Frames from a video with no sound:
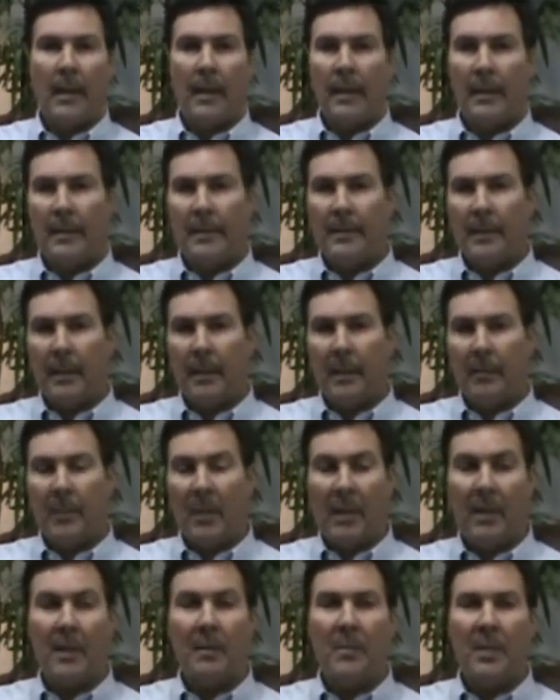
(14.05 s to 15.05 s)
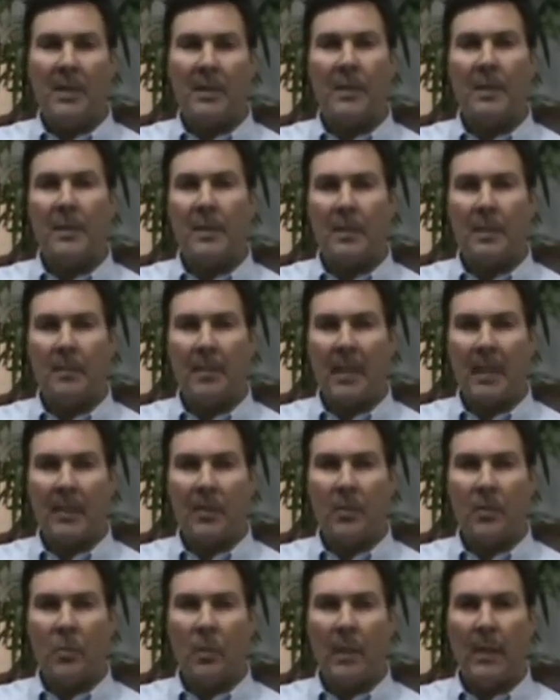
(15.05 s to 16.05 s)
And been in the business
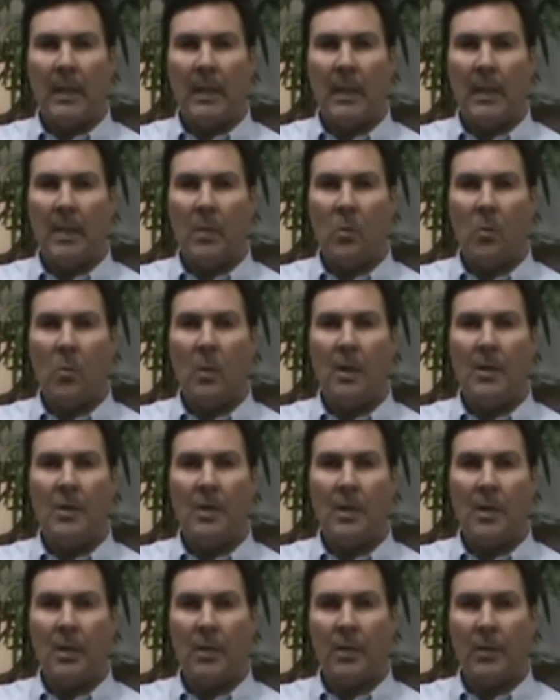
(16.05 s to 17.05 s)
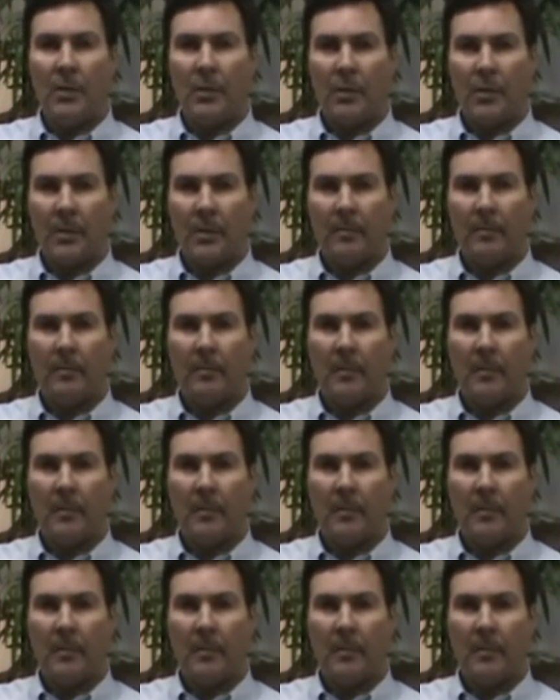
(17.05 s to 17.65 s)
about 21 years.